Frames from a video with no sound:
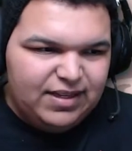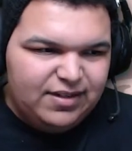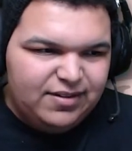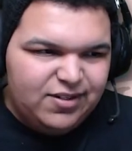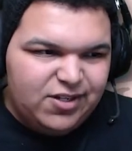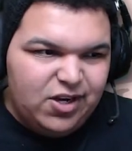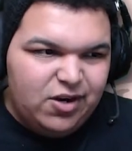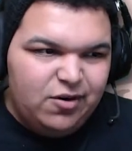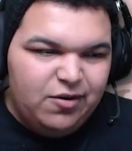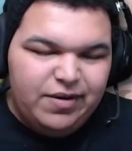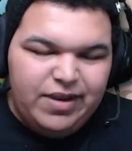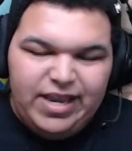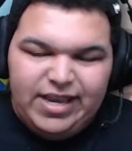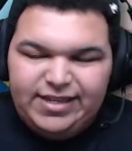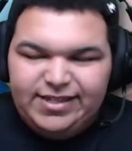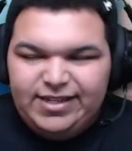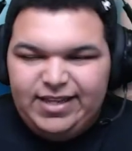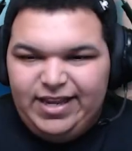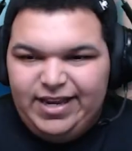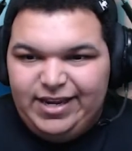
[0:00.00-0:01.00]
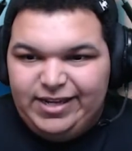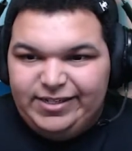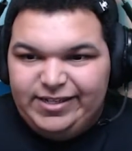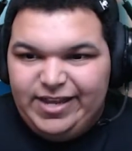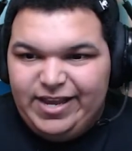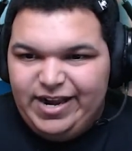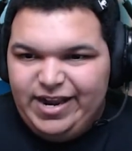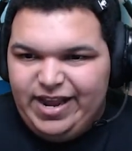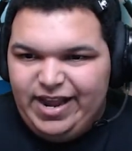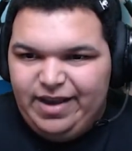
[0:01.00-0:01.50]
So yes, like I
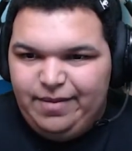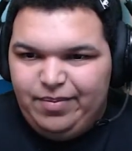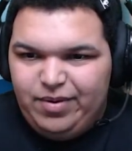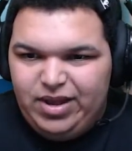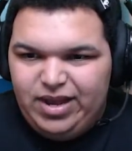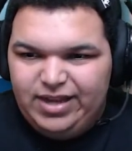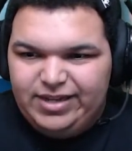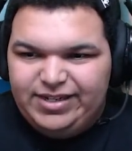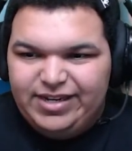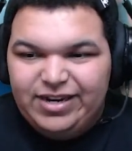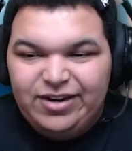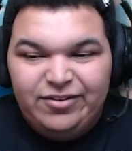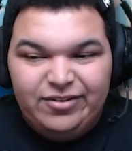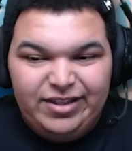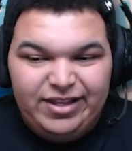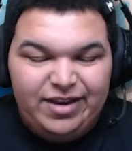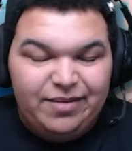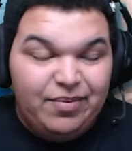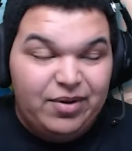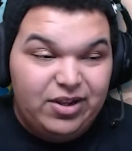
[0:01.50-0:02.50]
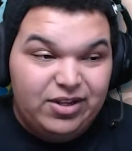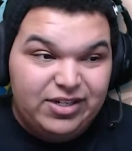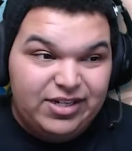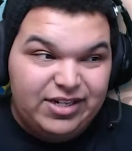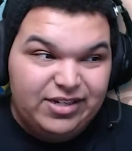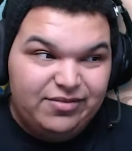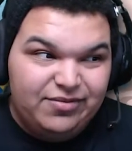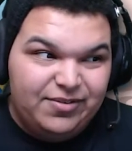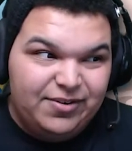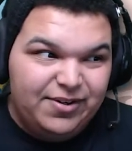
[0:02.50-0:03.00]
said, I genuinely
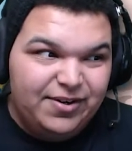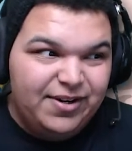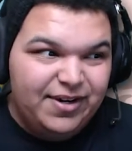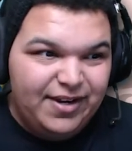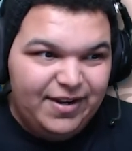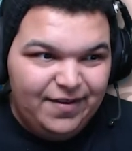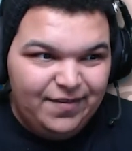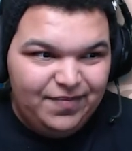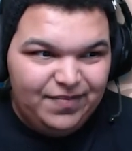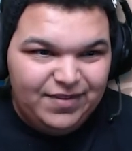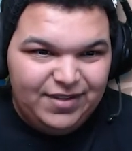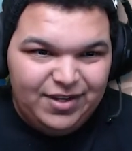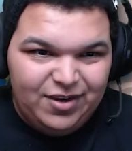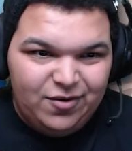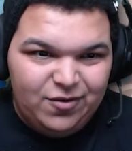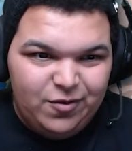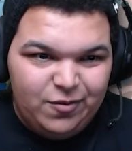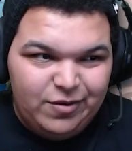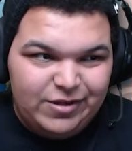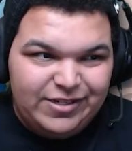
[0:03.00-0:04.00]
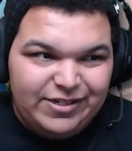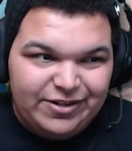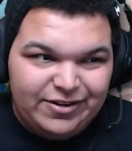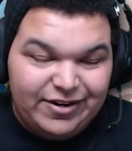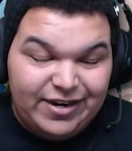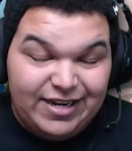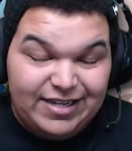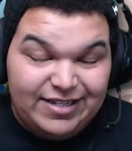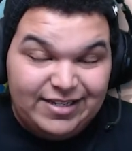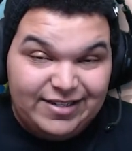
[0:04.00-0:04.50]
apologize for, you know, wasting
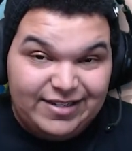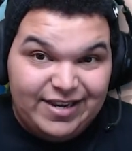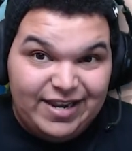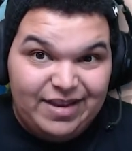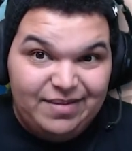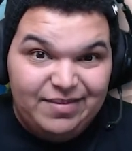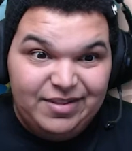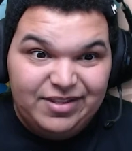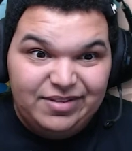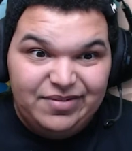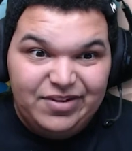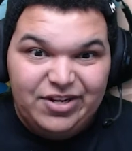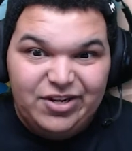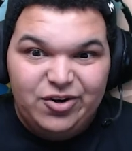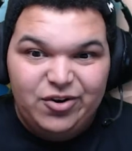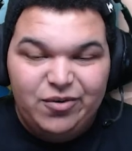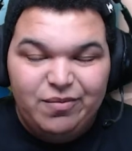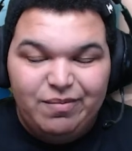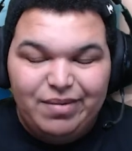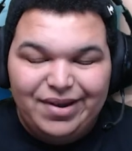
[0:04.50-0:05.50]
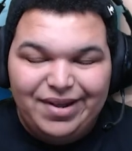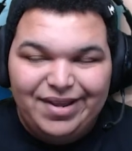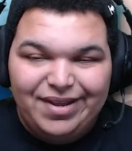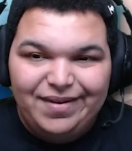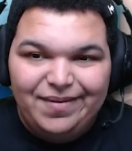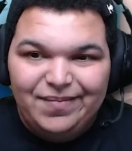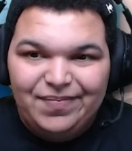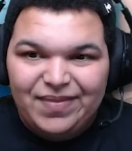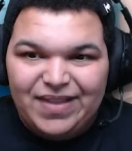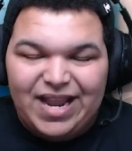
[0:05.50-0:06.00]
your guys' time in this video, but
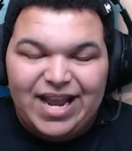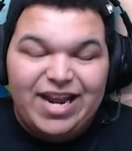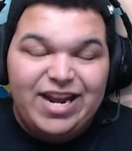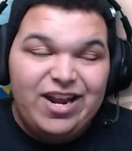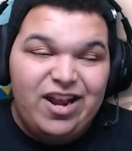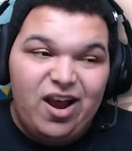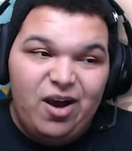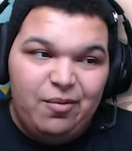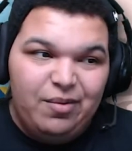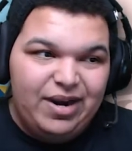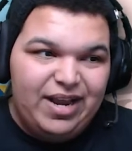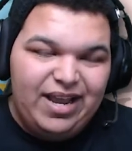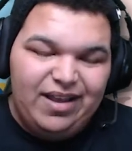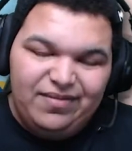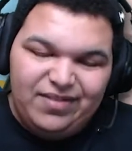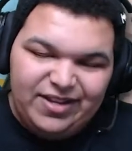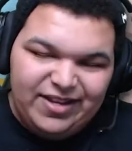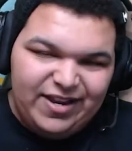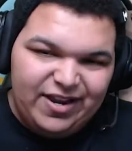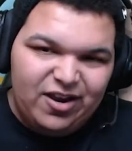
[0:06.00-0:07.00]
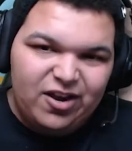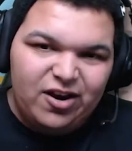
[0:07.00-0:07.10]
I did not want to have to take